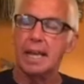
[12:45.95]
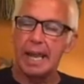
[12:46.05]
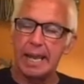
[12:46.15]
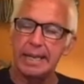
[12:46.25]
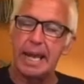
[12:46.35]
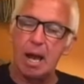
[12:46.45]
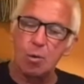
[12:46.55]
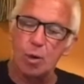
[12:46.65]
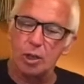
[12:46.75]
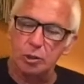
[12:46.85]
And now
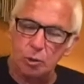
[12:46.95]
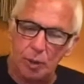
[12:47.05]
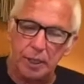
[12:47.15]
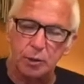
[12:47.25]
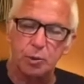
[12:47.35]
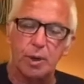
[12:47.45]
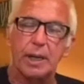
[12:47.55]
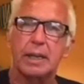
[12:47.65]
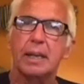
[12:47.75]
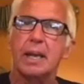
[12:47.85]
we're in
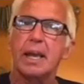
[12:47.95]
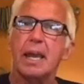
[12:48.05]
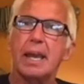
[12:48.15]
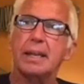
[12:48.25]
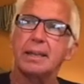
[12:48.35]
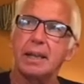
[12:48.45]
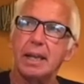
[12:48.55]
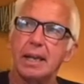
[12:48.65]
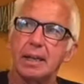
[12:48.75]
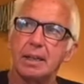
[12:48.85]
2020
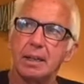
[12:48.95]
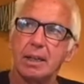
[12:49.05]
and